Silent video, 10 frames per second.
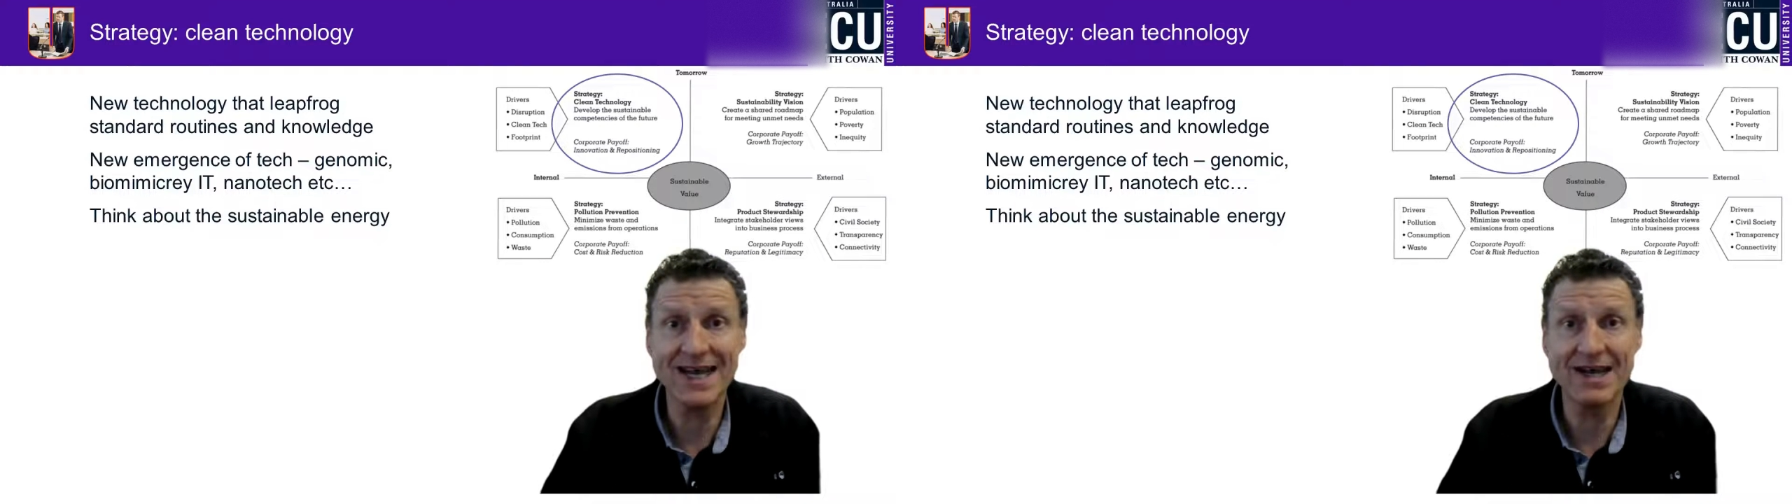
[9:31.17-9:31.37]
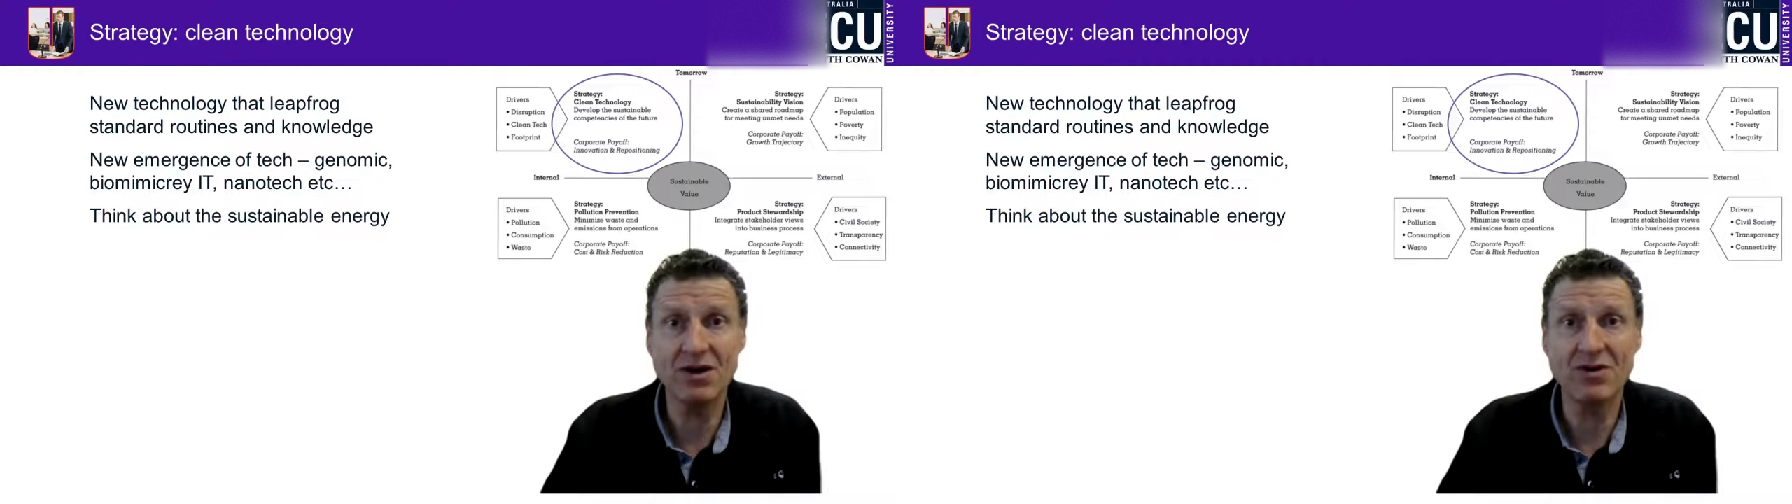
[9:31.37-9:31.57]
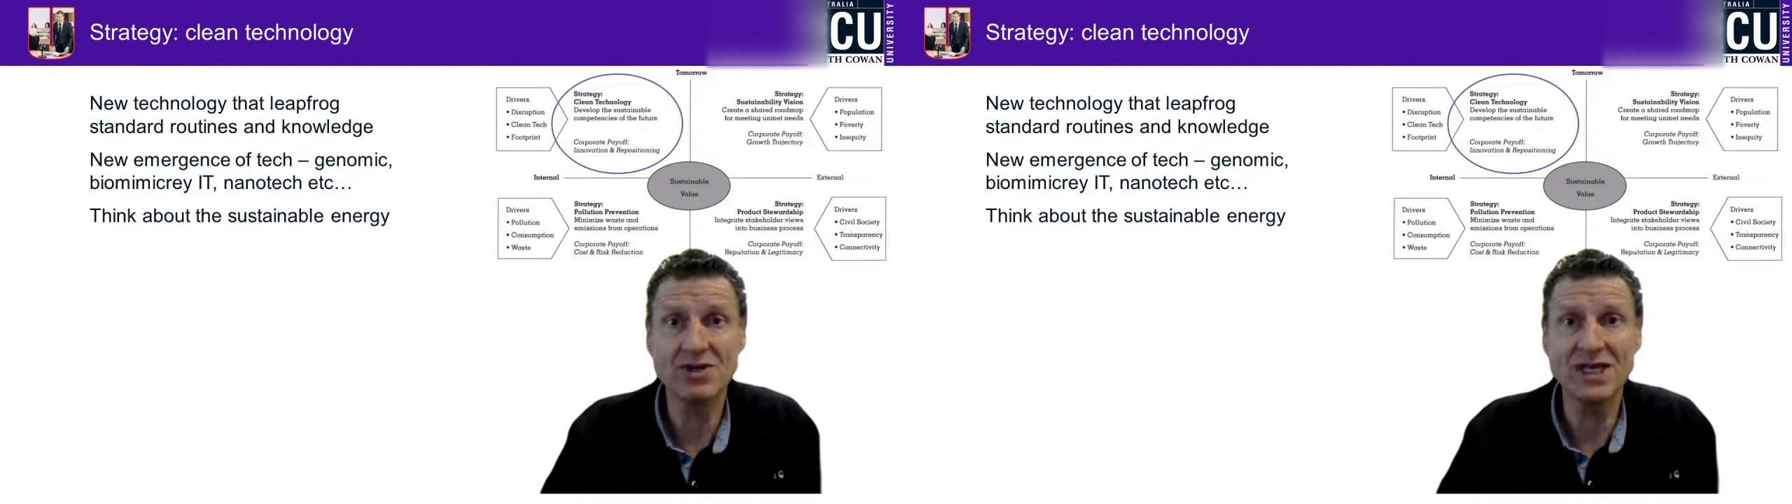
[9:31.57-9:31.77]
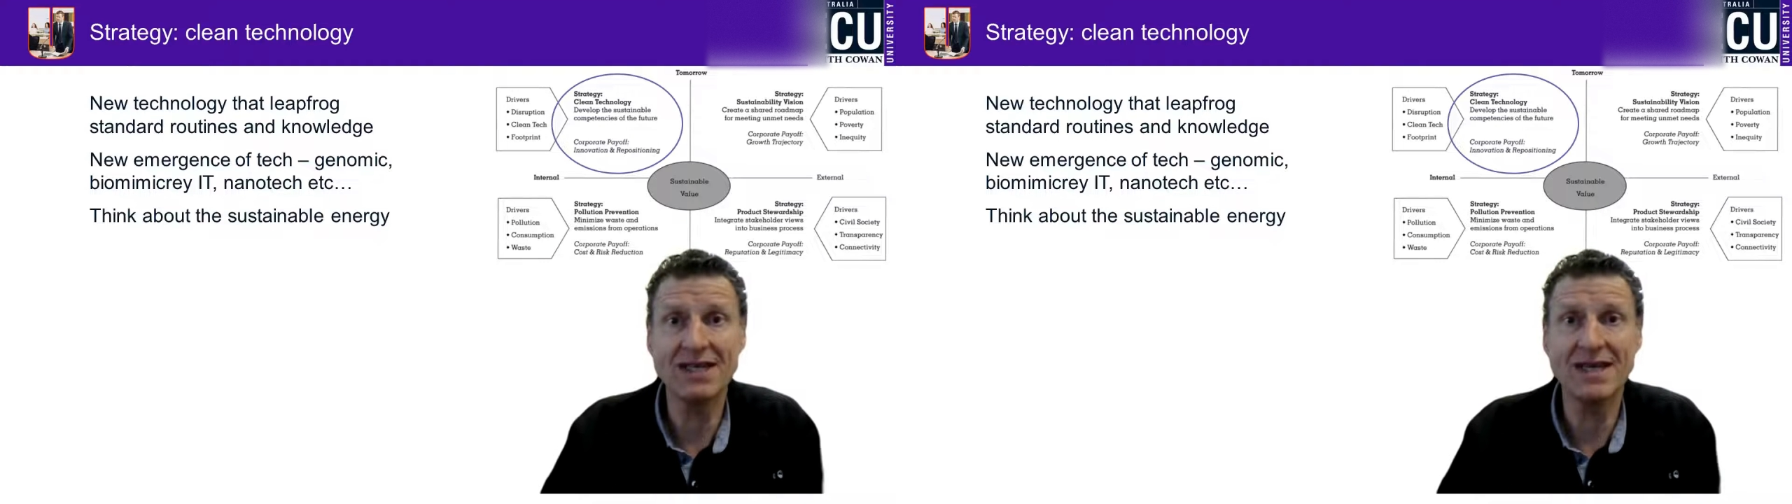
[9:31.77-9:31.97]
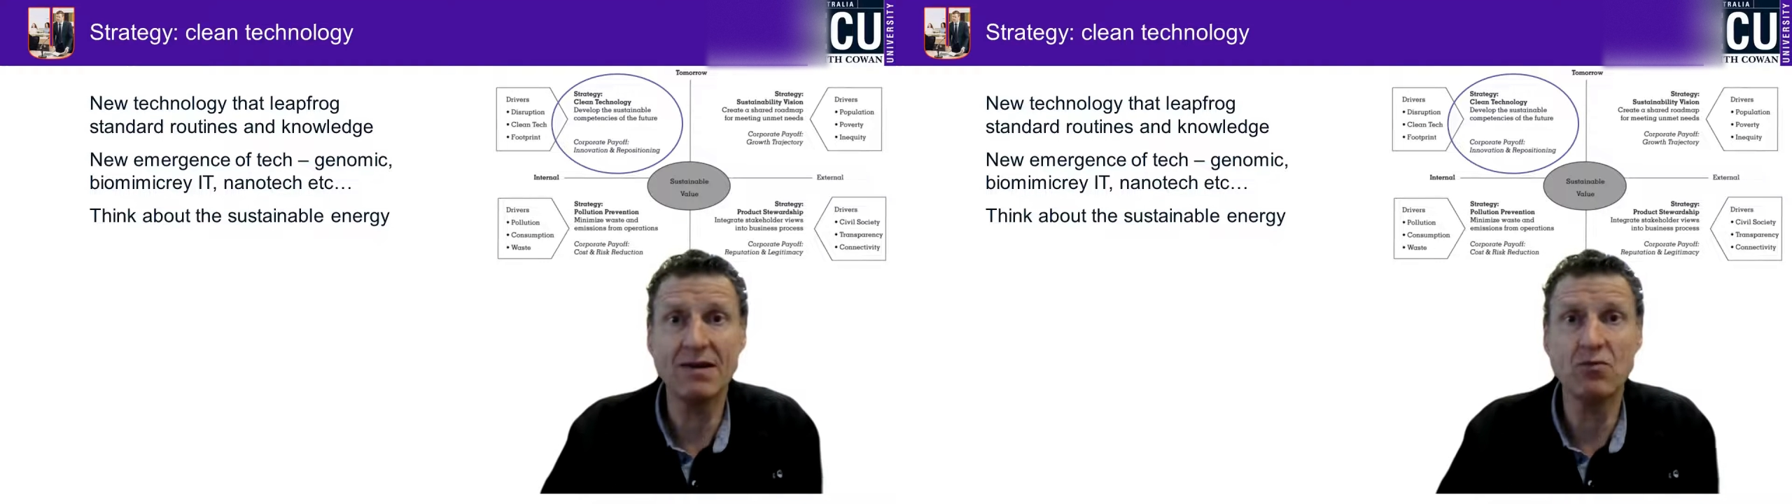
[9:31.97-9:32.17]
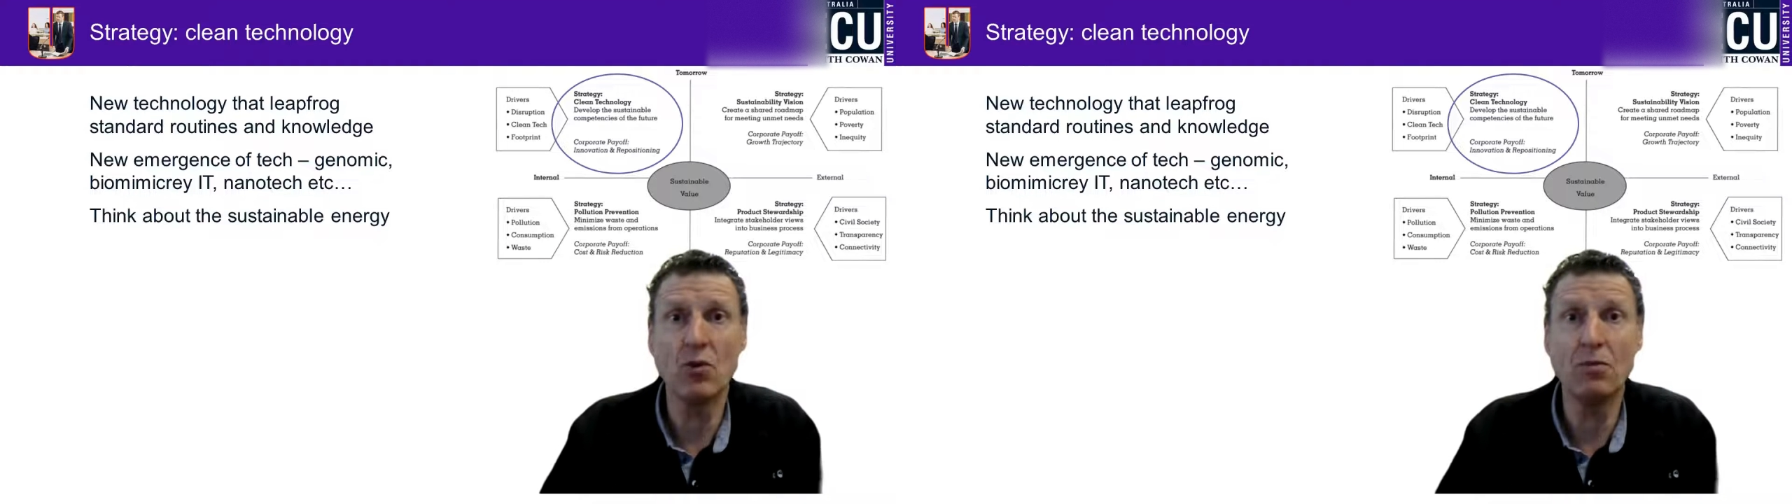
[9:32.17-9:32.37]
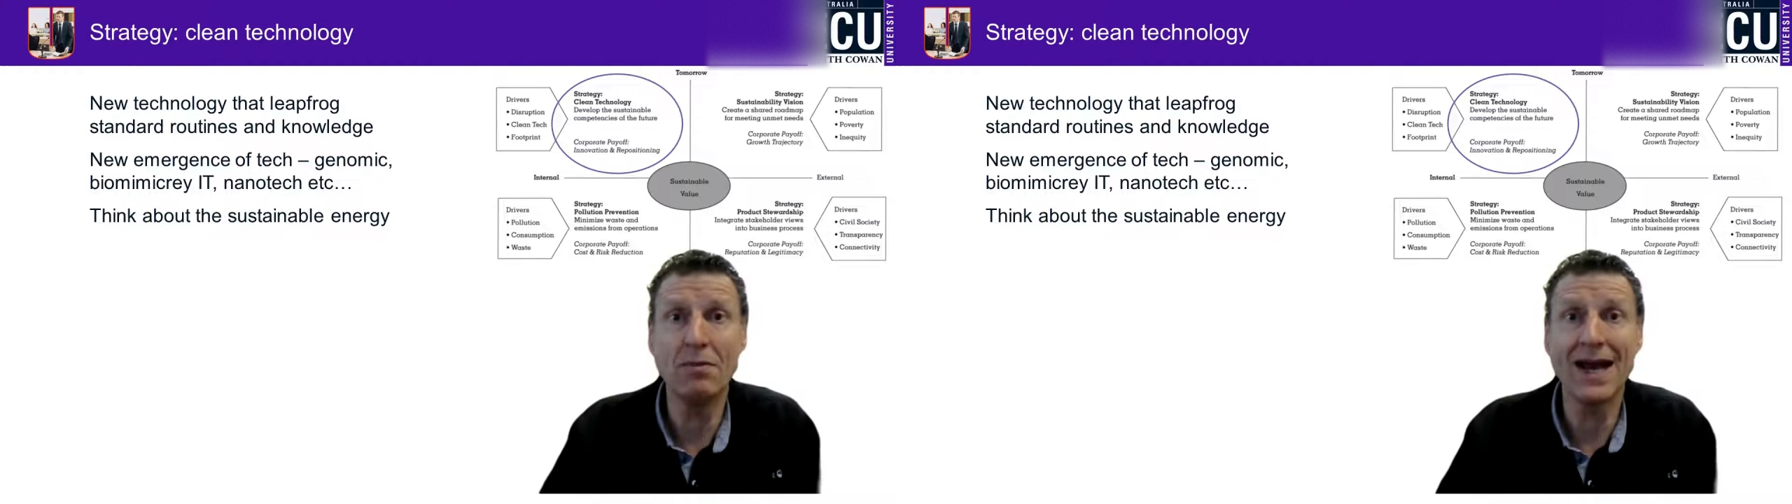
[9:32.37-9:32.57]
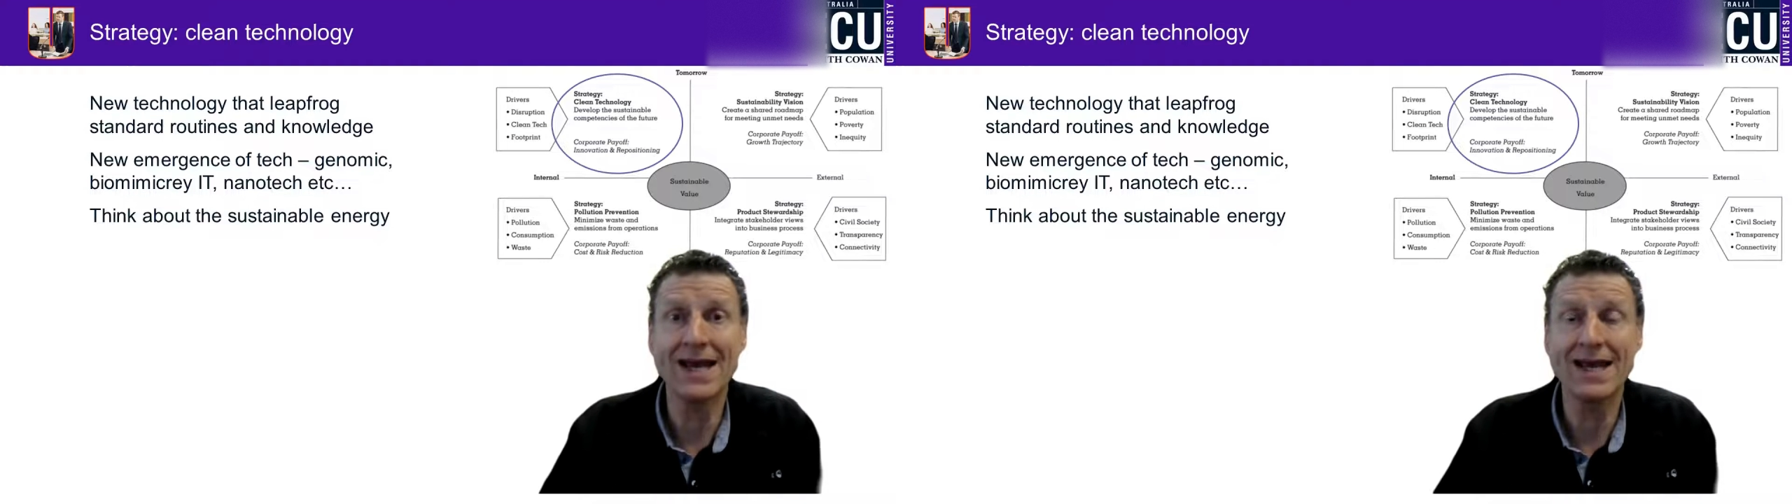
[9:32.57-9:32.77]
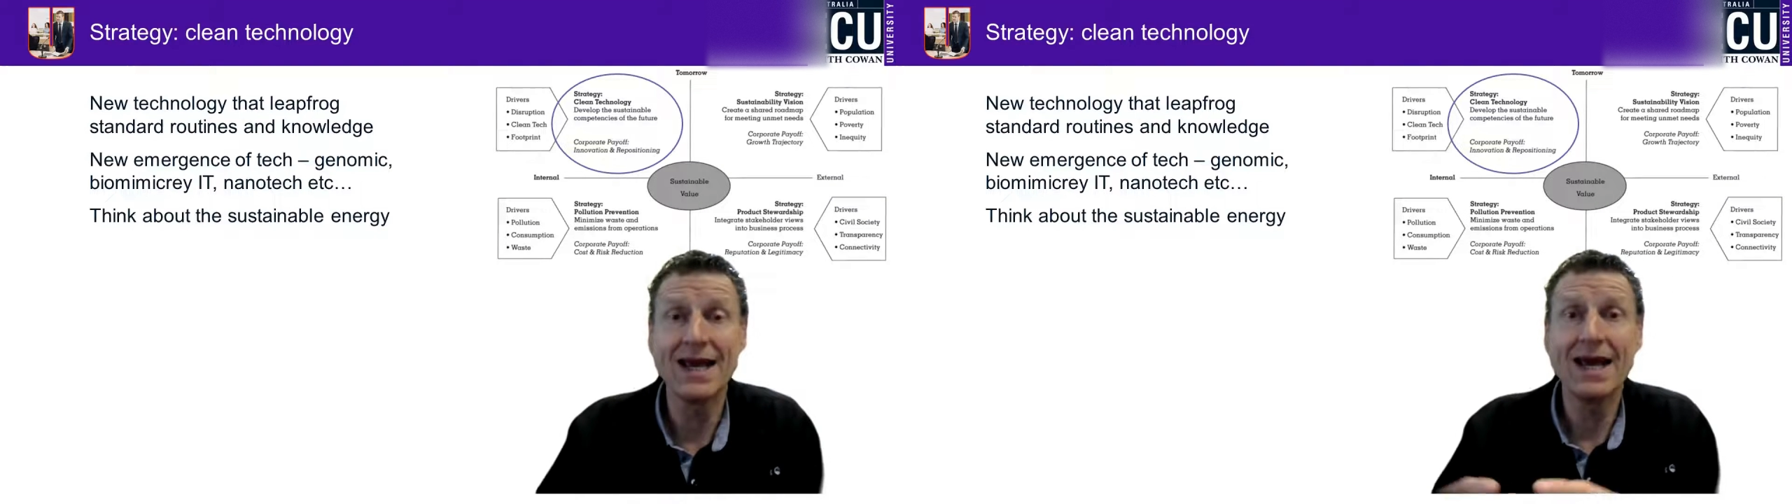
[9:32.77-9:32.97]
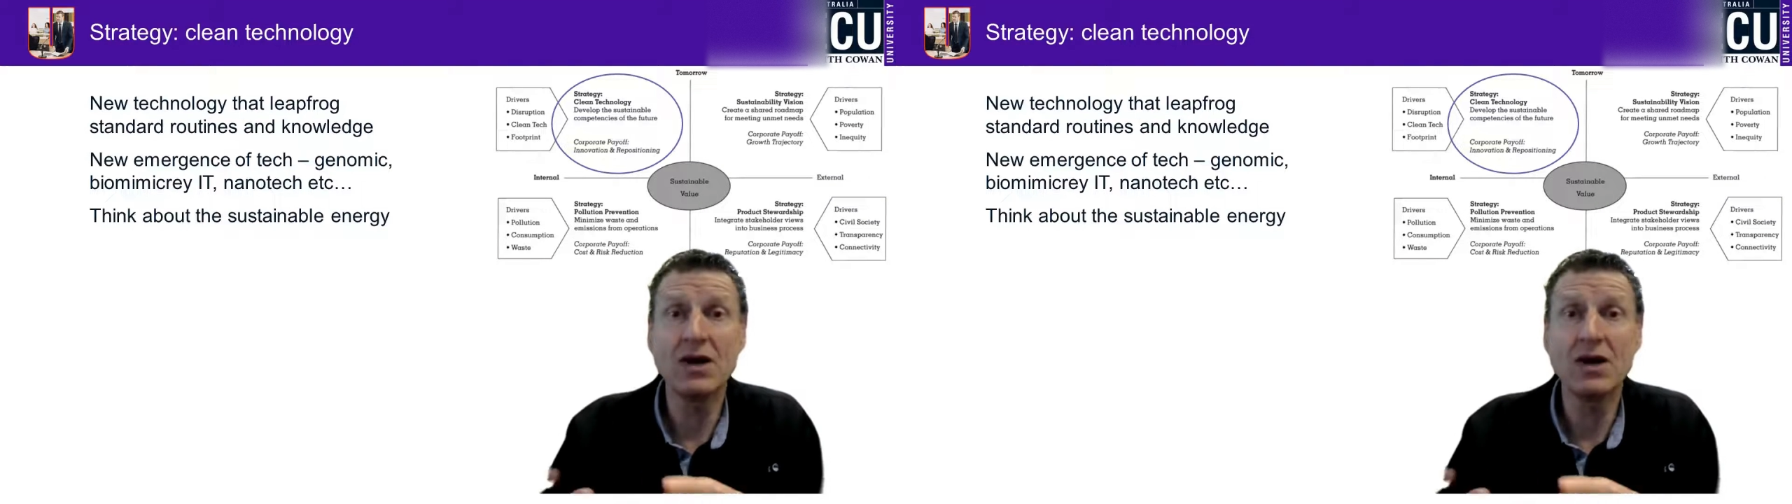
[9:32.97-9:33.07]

technology that will make